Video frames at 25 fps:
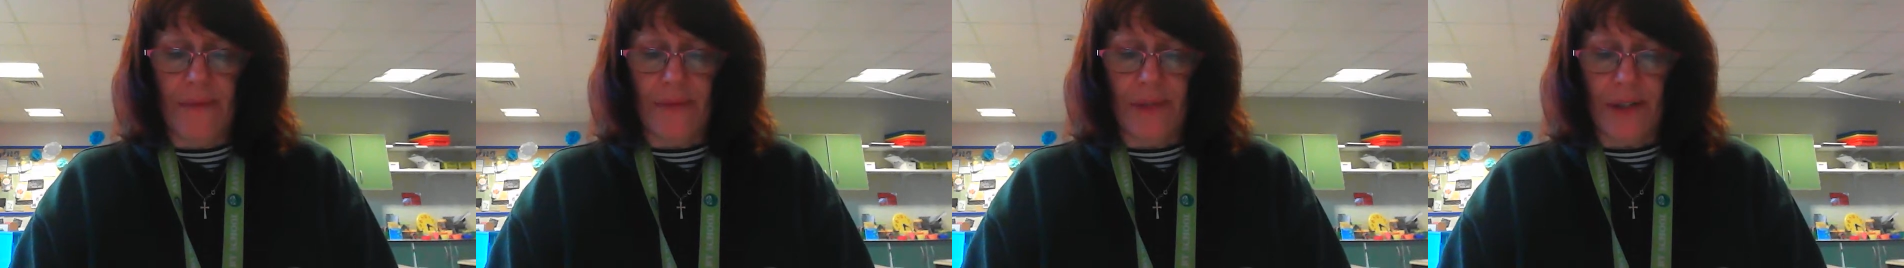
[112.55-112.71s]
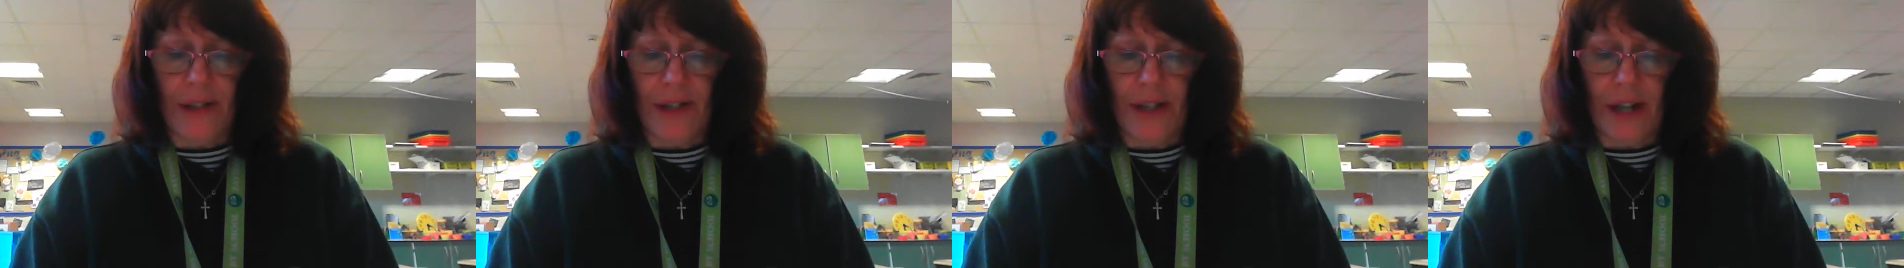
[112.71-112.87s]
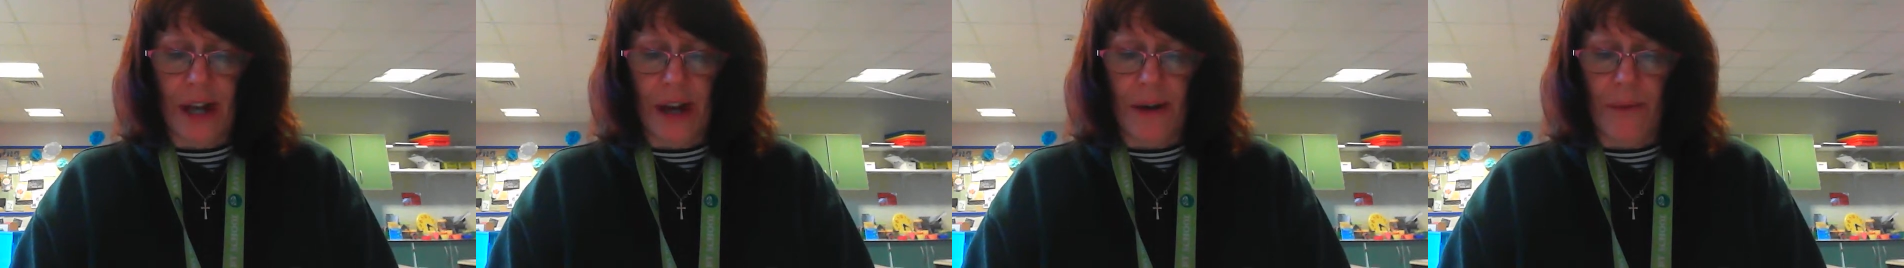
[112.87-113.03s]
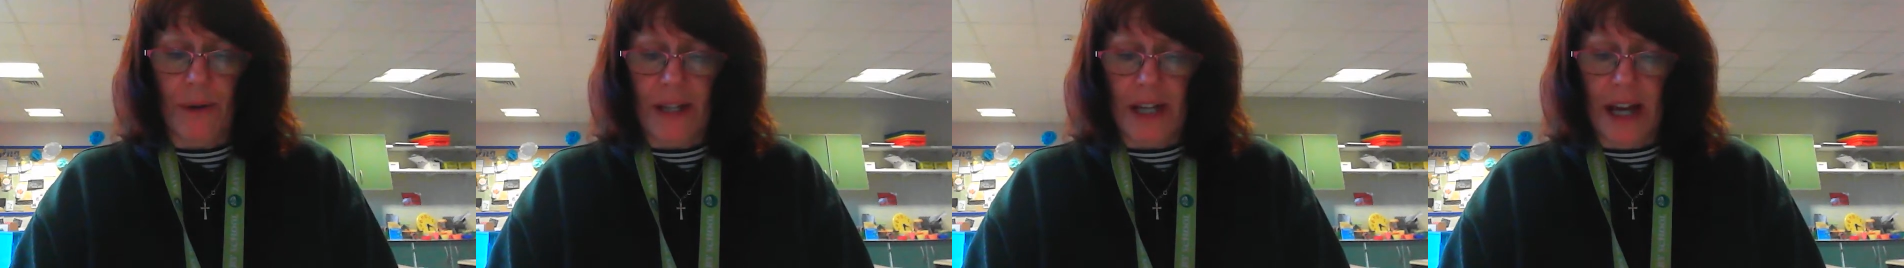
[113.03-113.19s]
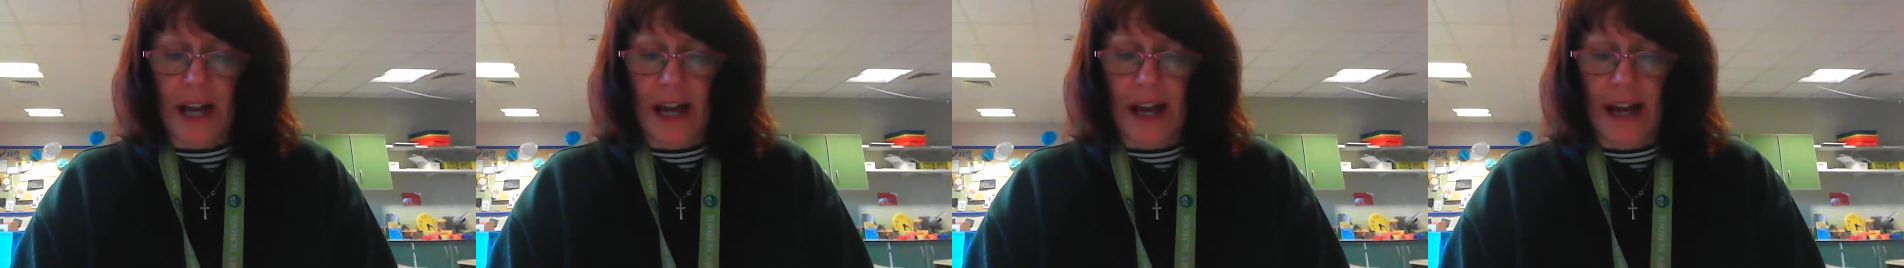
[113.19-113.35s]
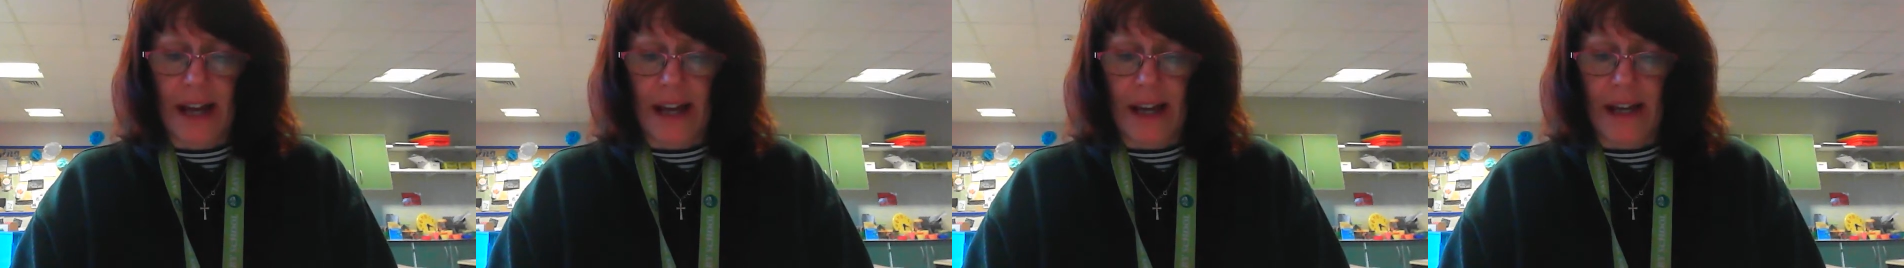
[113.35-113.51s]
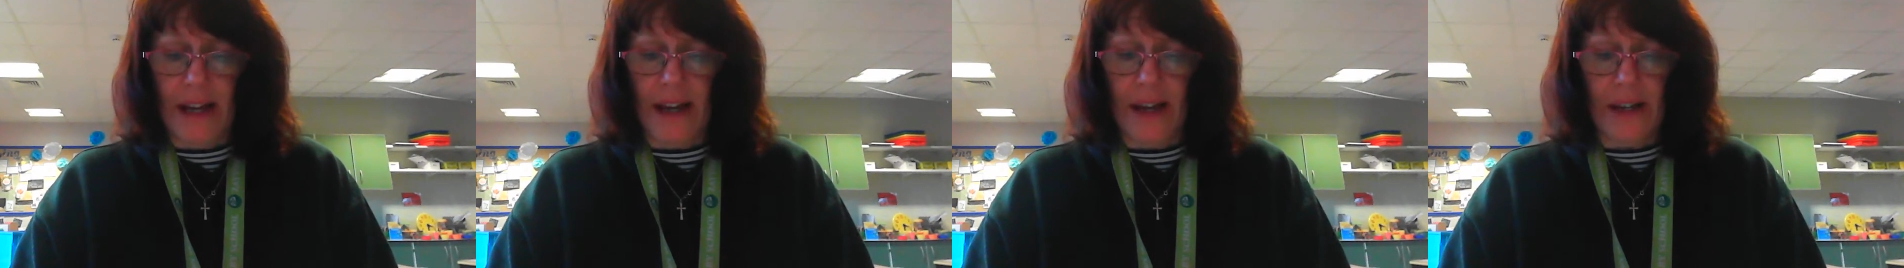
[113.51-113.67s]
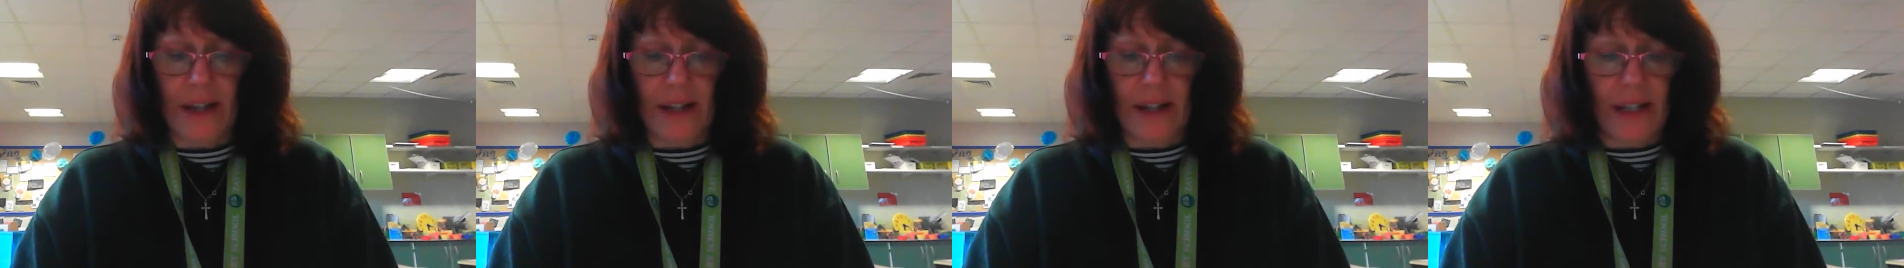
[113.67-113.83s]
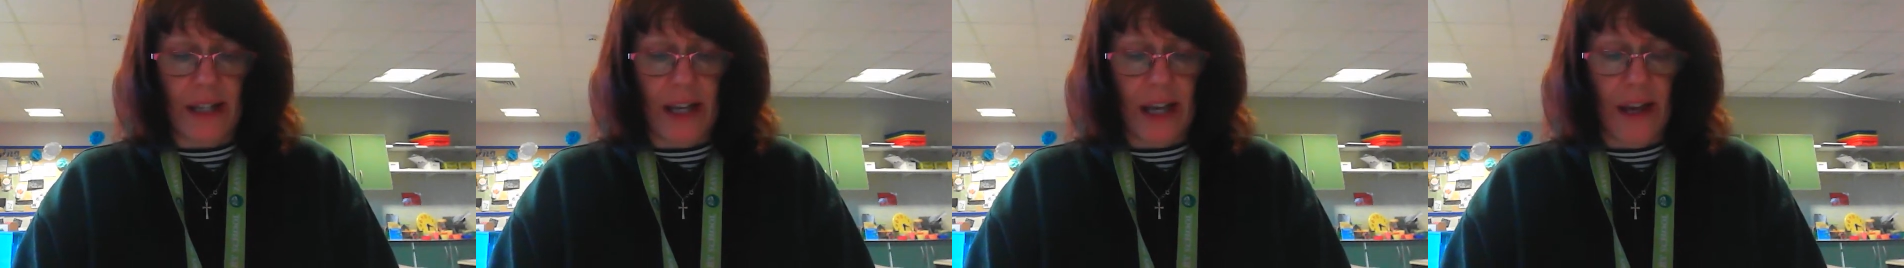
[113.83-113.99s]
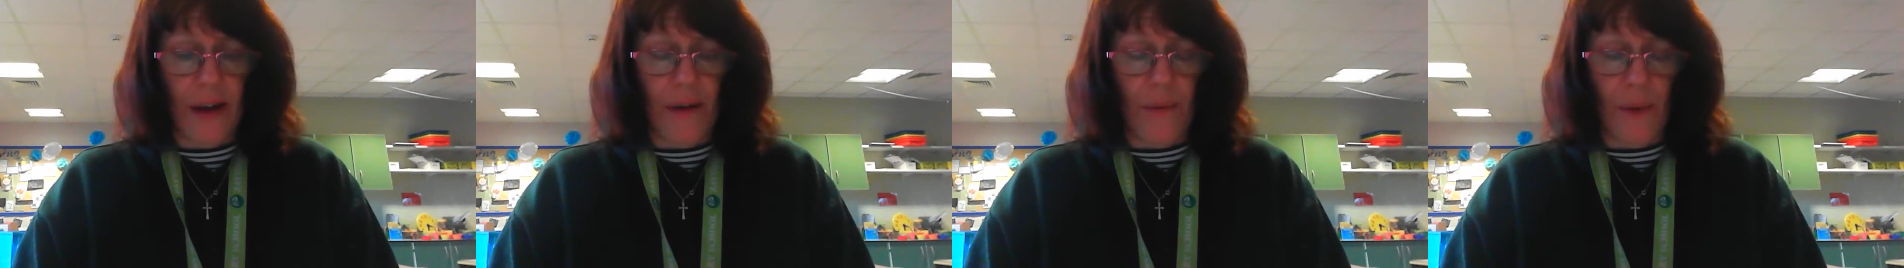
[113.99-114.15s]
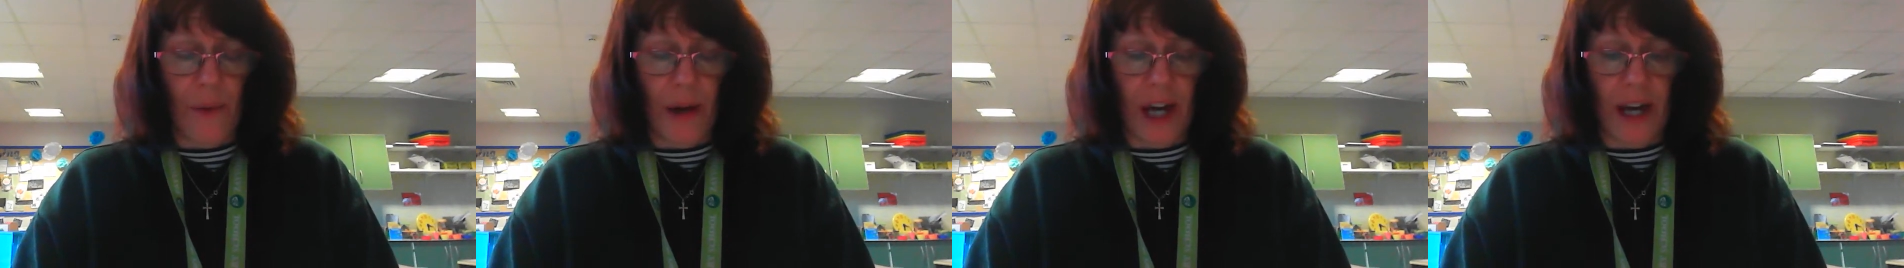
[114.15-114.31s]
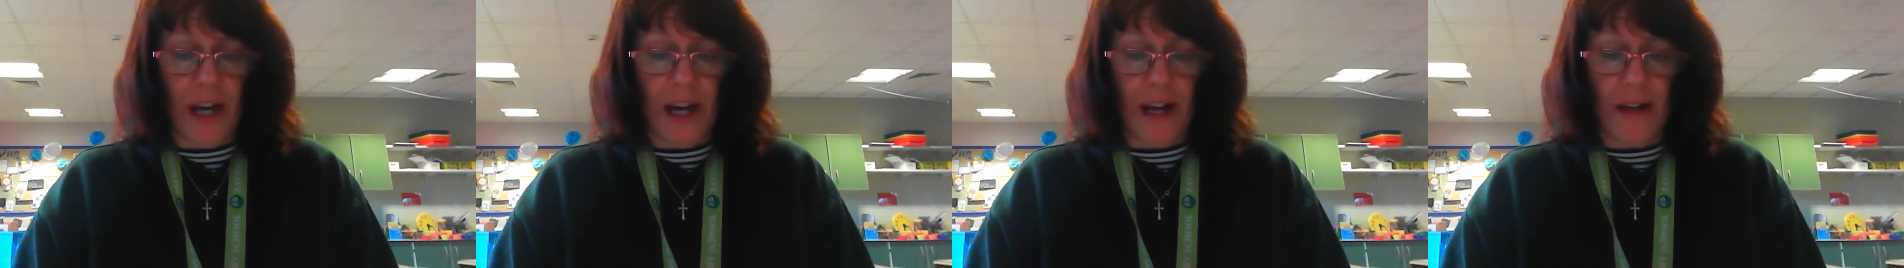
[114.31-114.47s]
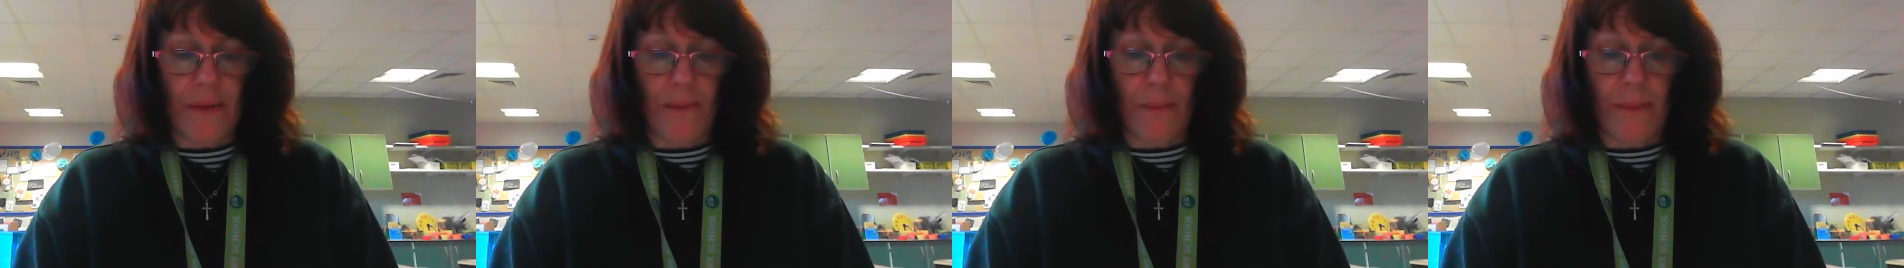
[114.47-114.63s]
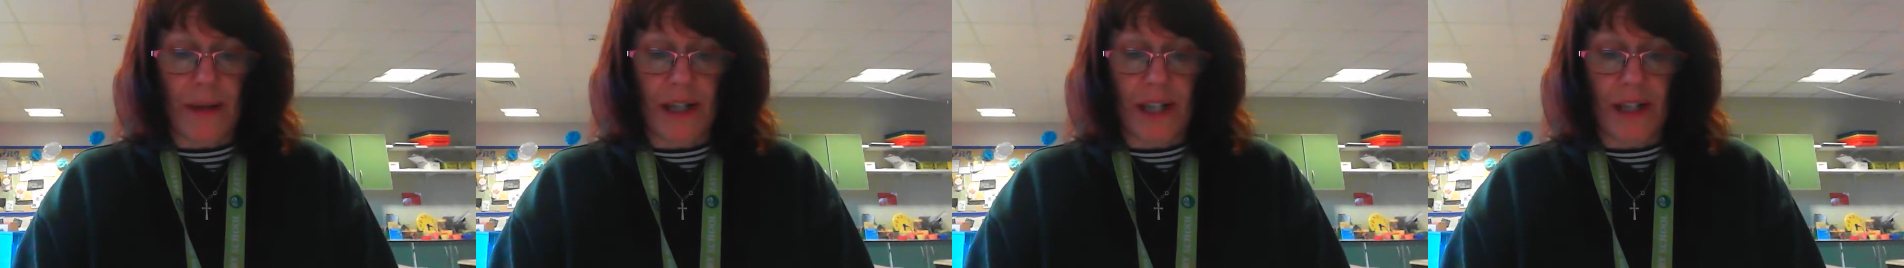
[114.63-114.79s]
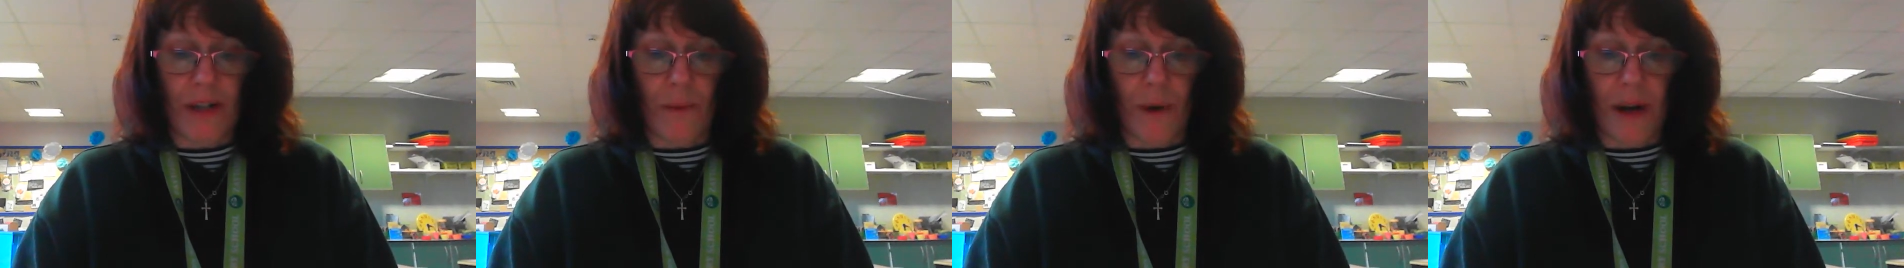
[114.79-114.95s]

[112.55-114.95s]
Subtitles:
"So was I. You see, we heard Mr.